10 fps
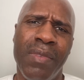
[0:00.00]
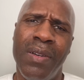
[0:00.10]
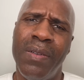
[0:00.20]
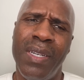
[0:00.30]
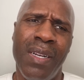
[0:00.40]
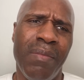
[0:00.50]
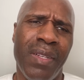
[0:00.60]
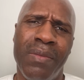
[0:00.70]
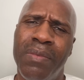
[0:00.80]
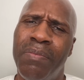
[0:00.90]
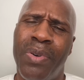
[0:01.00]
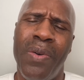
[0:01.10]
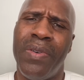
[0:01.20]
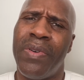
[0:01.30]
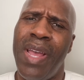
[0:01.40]
go in them and
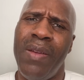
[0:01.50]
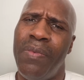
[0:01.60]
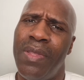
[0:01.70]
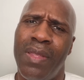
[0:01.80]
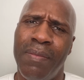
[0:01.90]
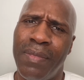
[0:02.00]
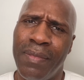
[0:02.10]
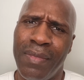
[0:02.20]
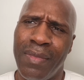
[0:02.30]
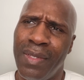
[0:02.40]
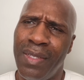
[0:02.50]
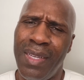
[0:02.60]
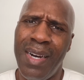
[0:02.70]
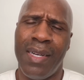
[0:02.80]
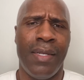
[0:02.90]
procreate with them.
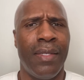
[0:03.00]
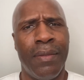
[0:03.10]
Yuck.